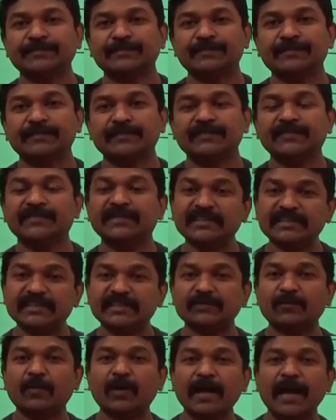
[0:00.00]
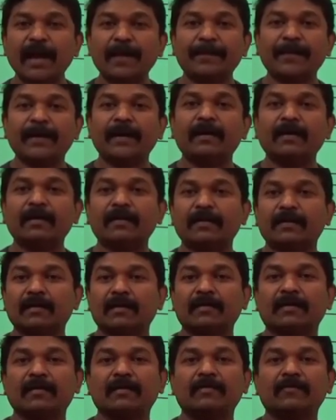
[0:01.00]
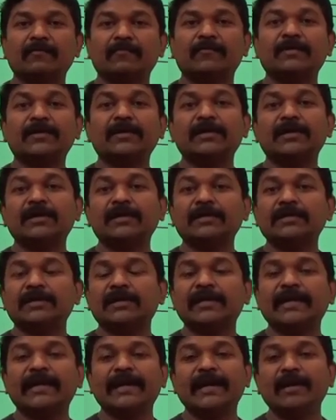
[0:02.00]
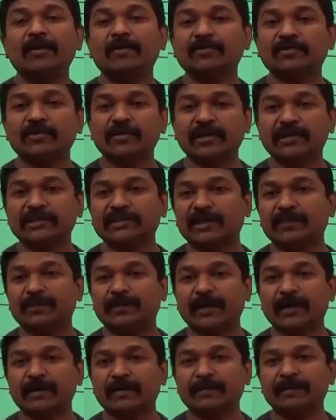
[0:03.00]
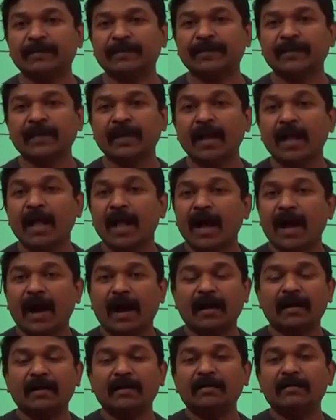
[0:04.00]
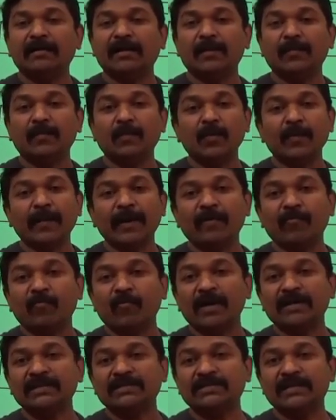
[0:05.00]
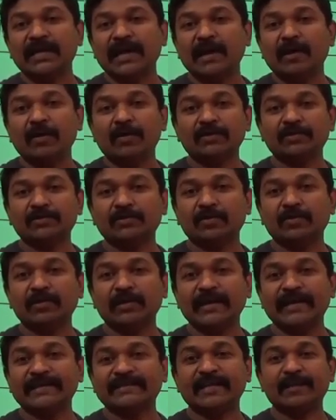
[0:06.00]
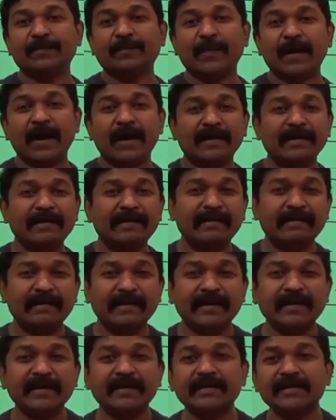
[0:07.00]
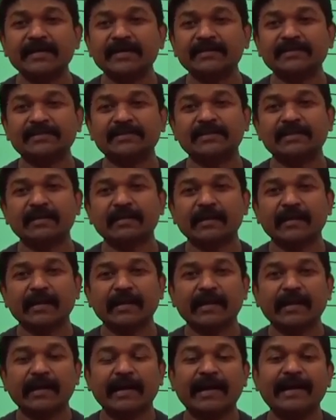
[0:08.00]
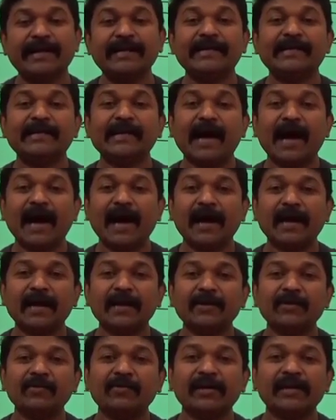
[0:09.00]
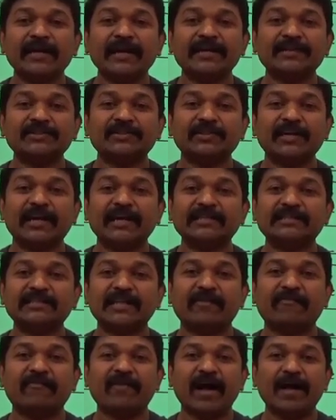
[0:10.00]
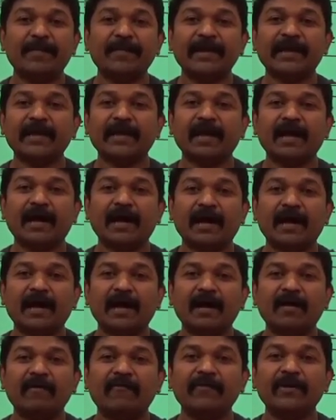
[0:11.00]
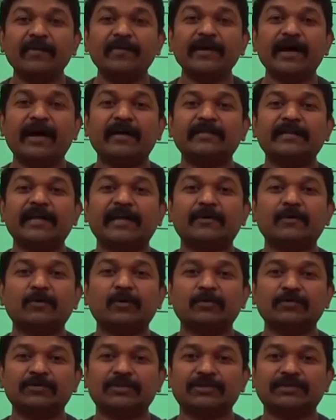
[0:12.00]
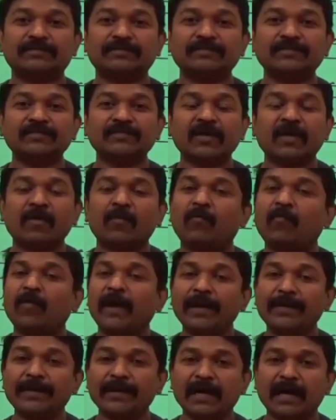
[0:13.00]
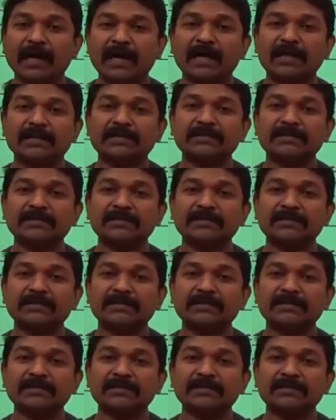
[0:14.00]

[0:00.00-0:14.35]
This is what happened for the Yellowstone National Park. And the moment once the Yellowstone National Park triggers, entire United States of America will be on their toes. Why? Because